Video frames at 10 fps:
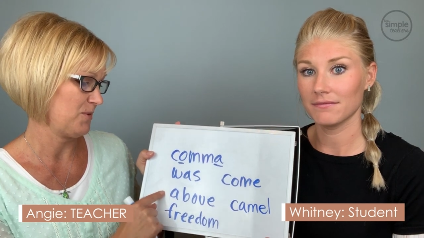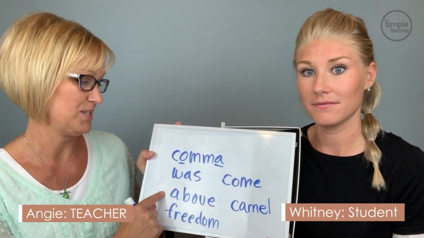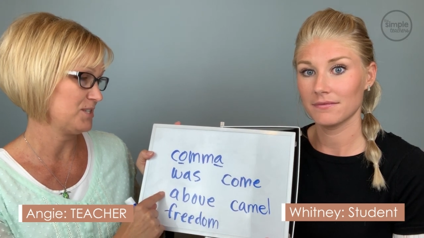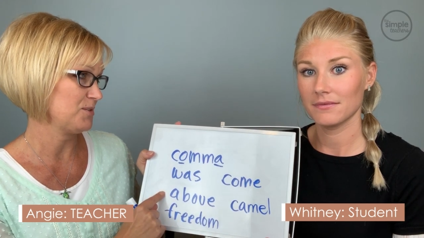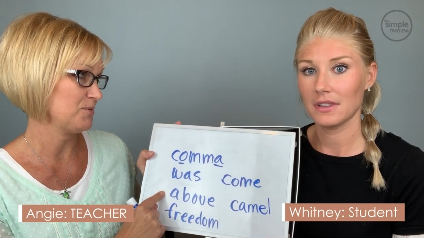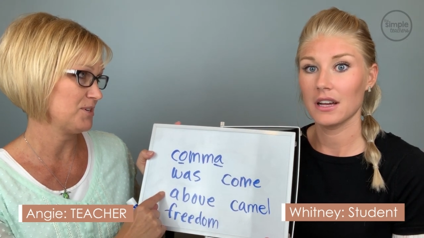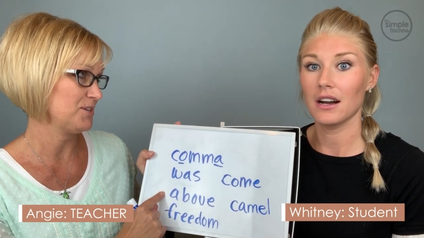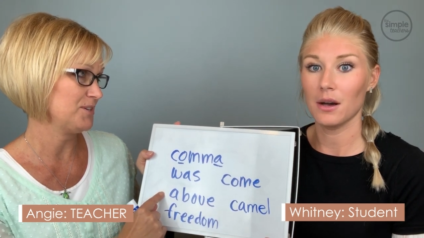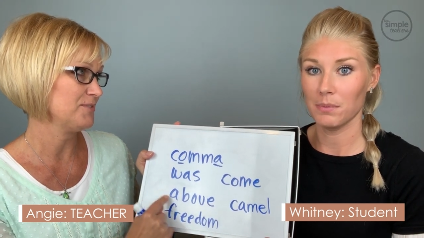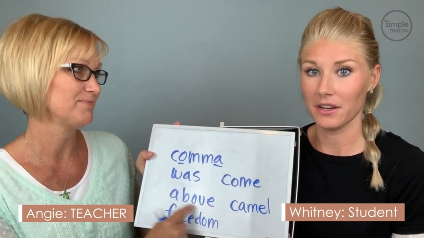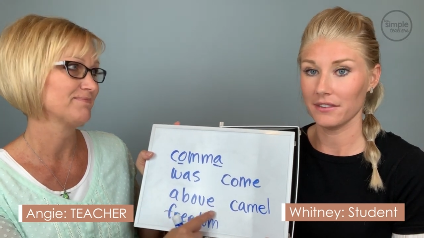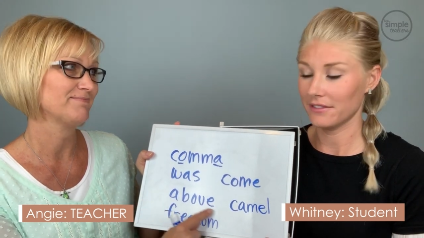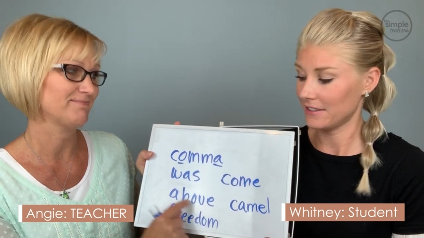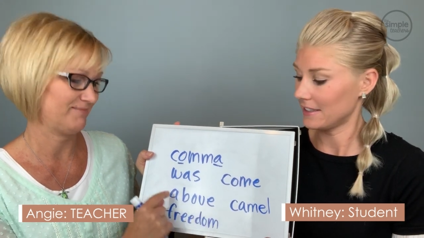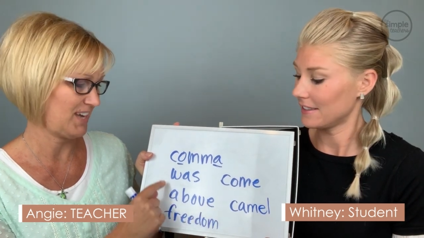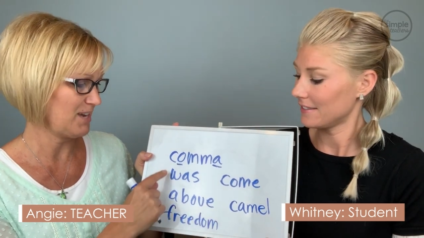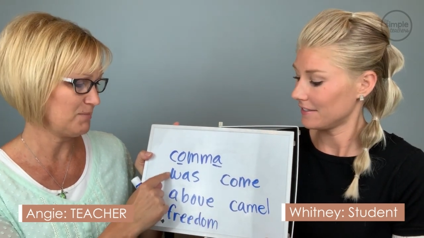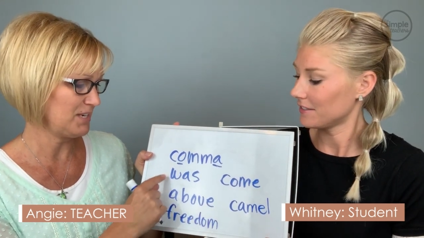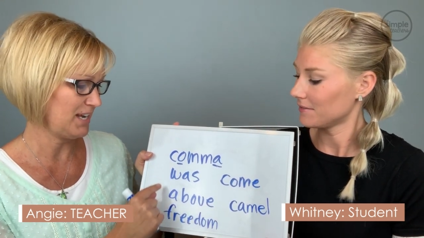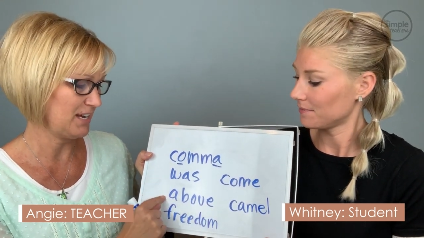Speaker 1: What's the word? Above. I'm
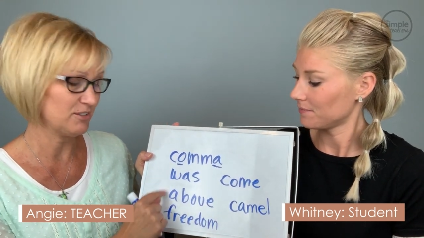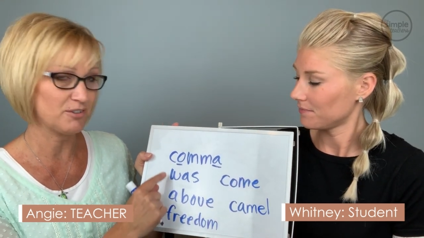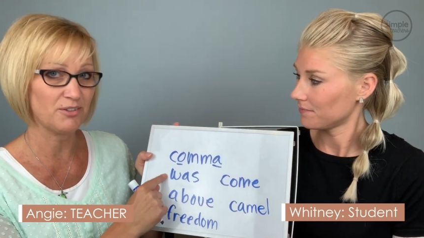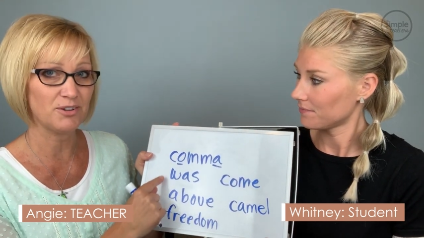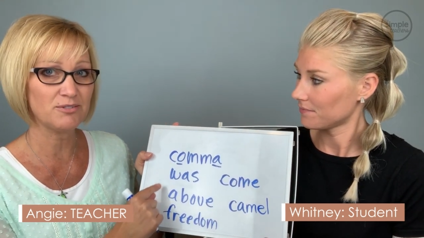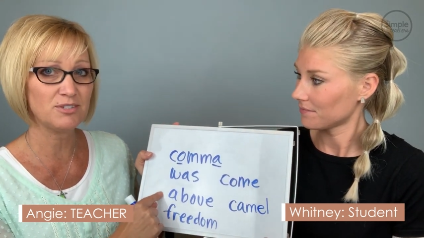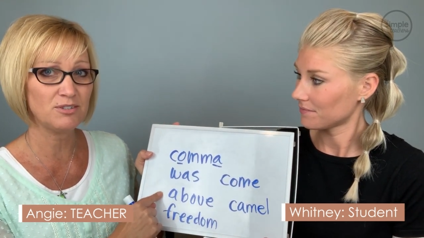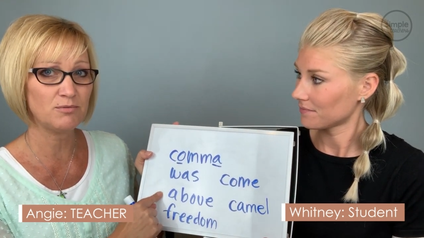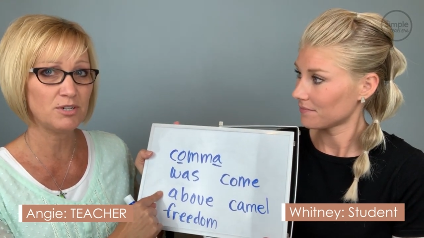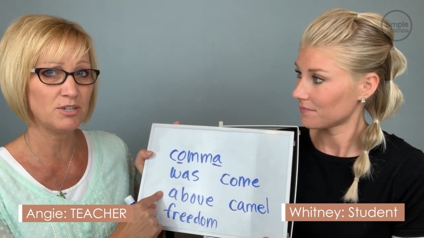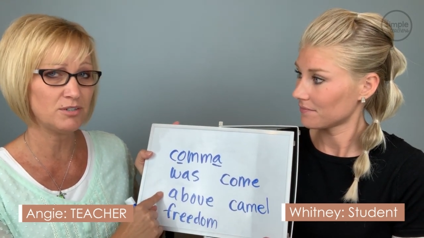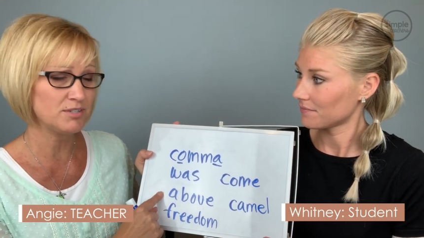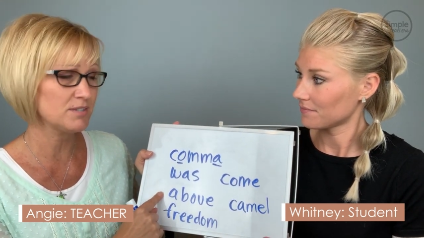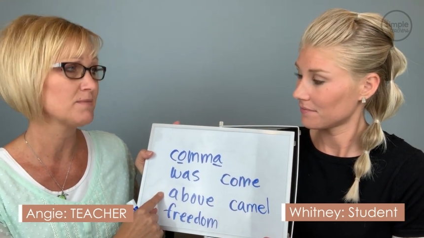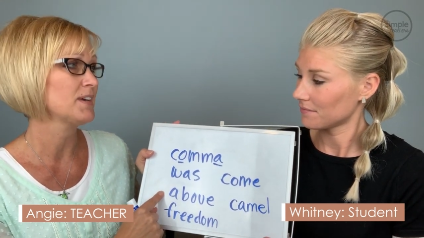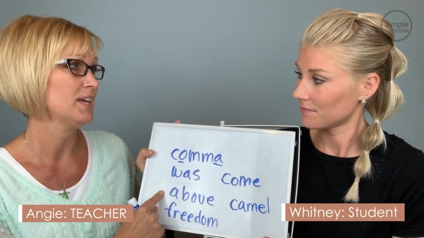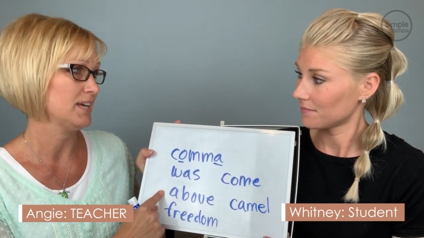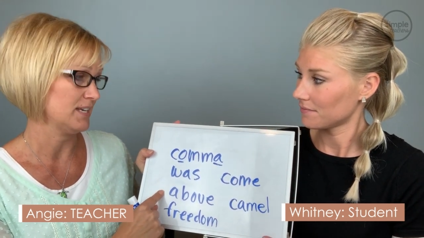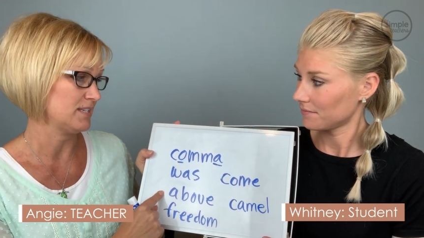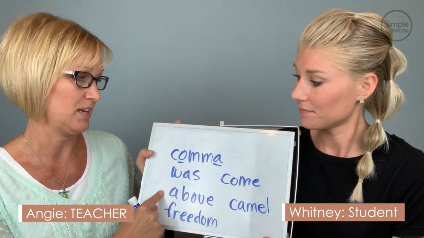going to handle those two words
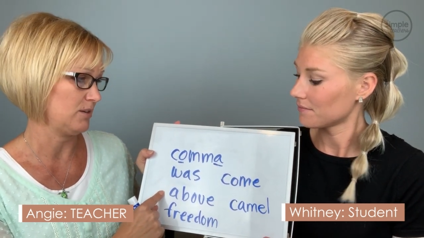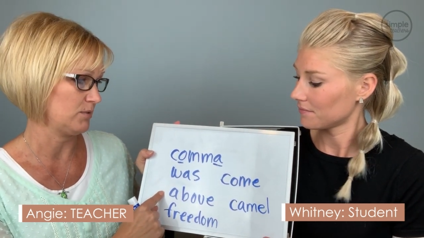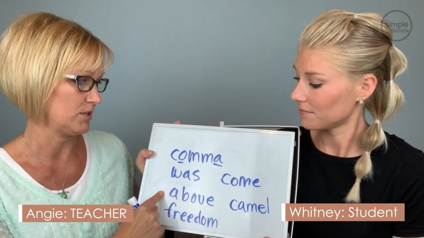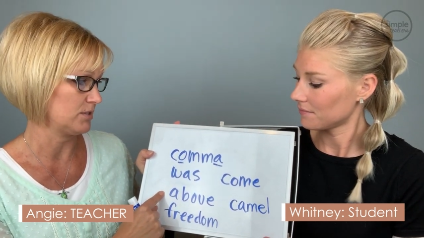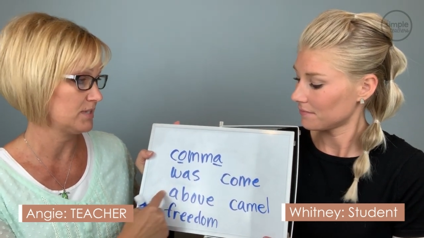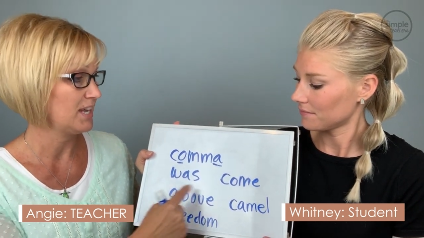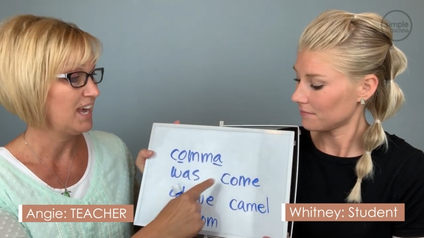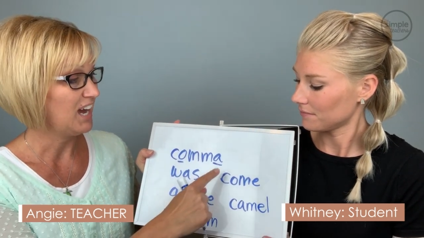as sight words.